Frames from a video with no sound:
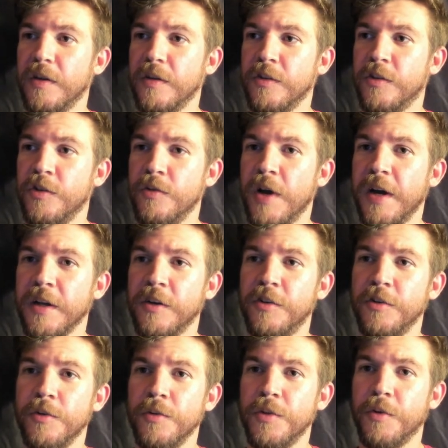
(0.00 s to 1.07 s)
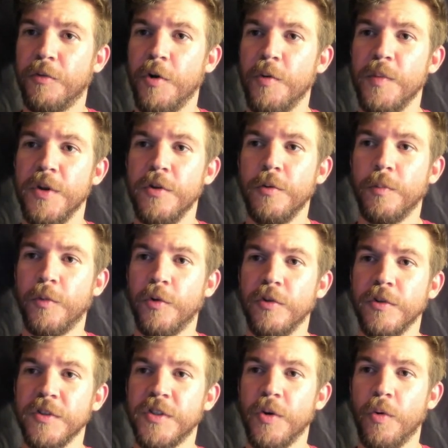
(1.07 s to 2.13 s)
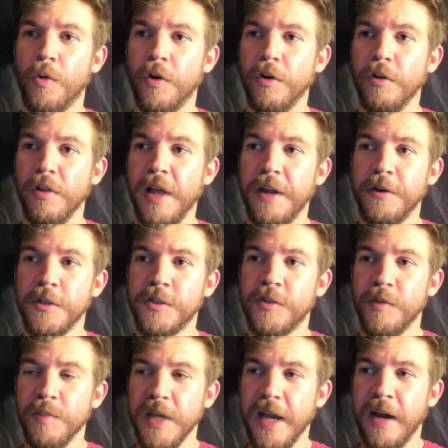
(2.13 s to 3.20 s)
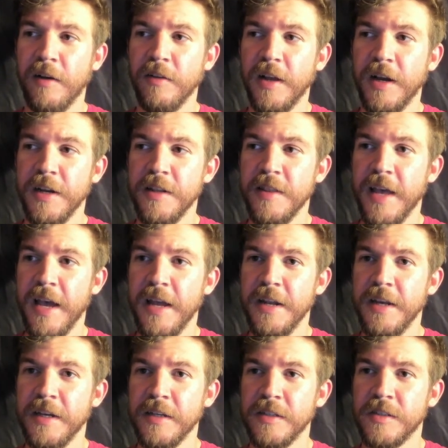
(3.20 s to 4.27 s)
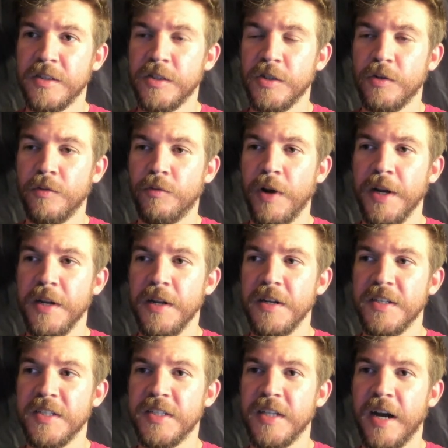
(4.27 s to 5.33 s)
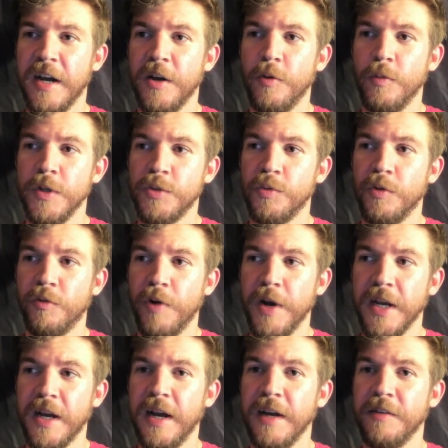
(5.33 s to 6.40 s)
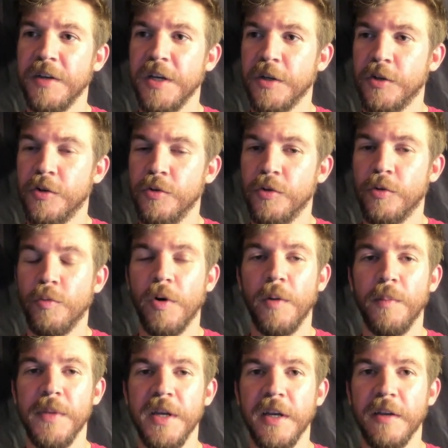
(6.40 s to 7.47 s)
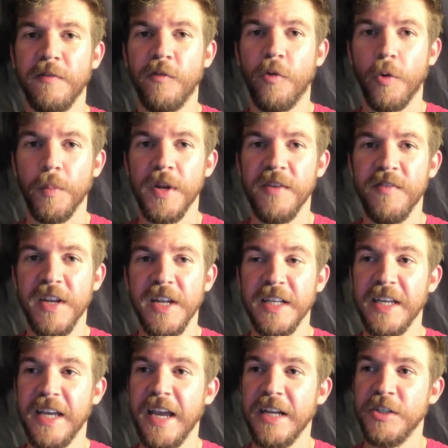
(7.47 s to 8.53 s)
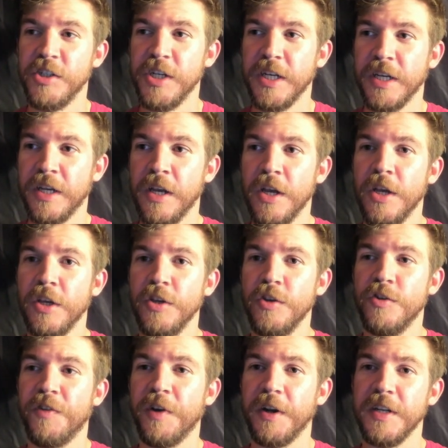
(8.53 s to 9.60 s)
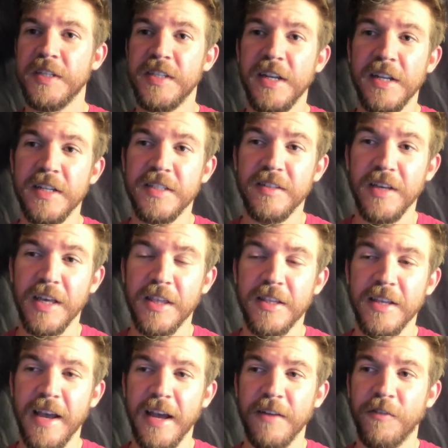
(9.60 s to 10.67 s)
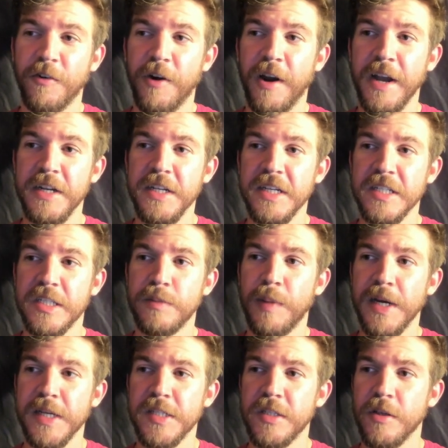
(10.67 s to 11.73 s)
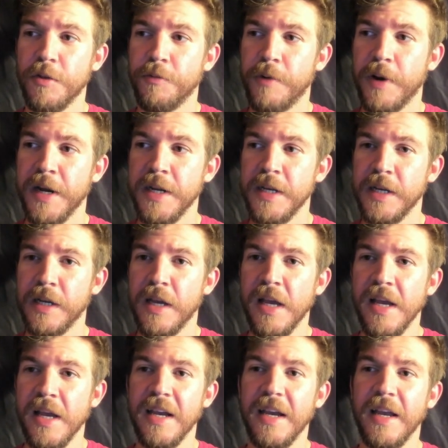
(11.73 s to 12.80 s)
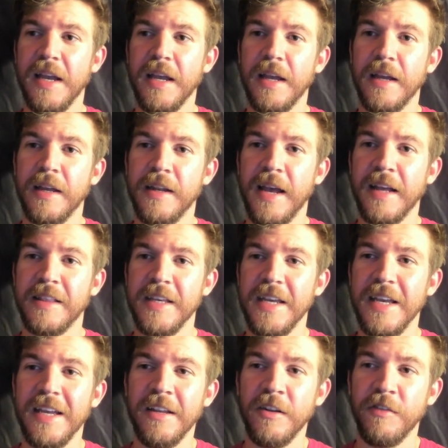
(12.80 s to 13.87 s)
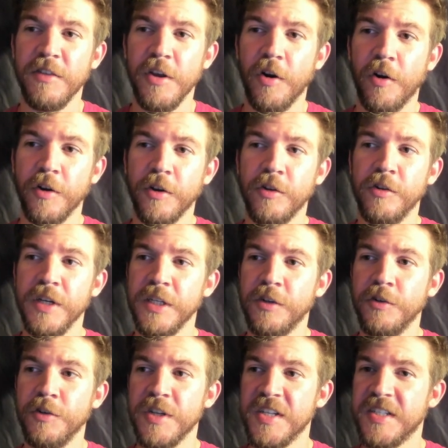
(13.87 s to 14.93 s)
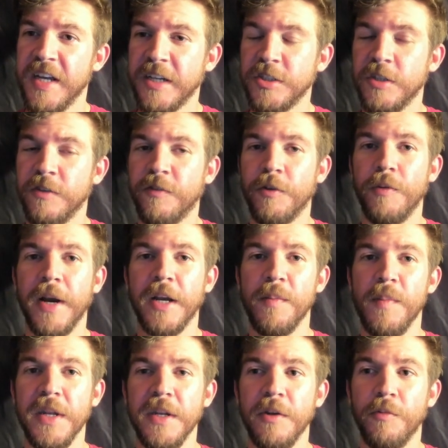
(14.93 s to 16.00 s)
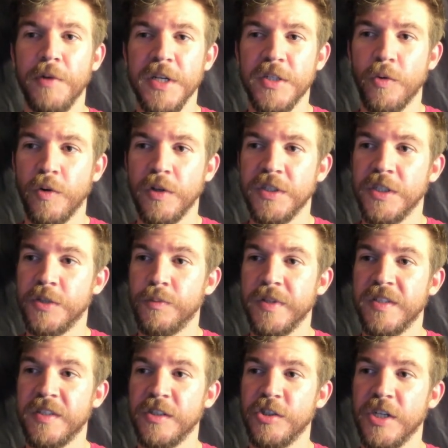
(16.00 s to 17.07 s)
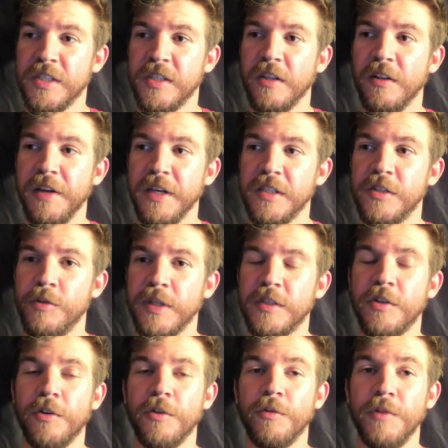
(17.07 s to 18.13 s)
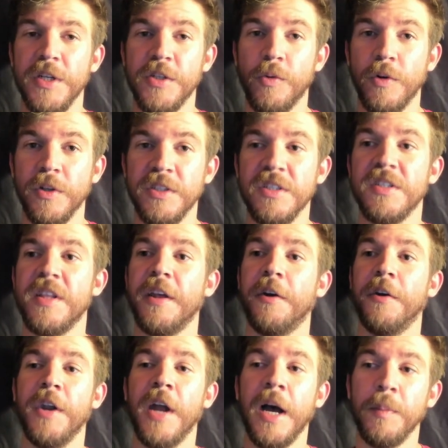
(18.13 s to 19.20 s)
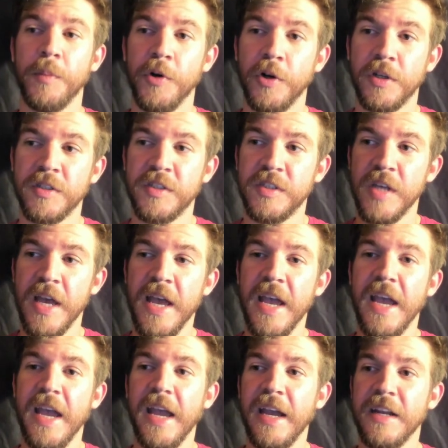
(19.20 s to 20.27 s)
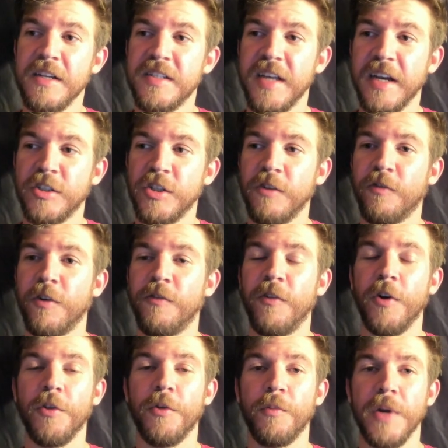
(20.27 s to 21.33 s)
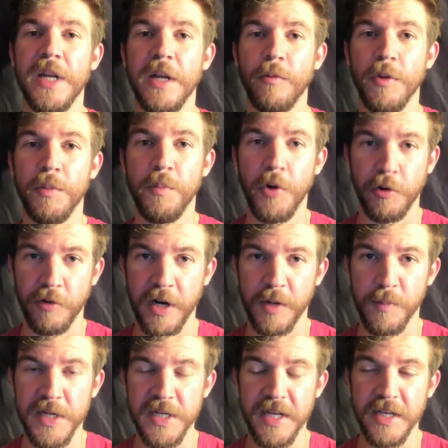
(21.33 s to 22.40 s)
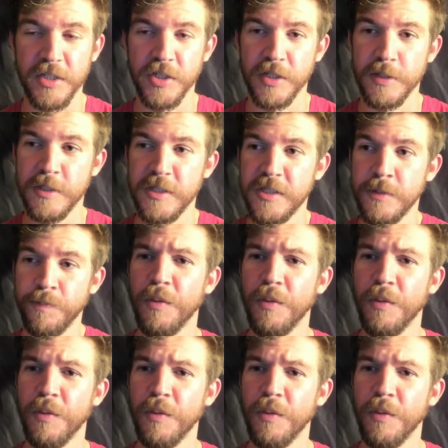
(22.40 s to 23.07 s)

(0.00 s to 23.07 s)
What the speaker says: Do not include the Roman numerals or letters from the outline in the headings. Write in a style which will rank highly on Google while being informative and engaging. Use varied sentence length to add variety and spice to the writing. And at the end of the article, include a section for recommended resources with suggested links to external resources that are not books, and a section for further reading with book recommendations.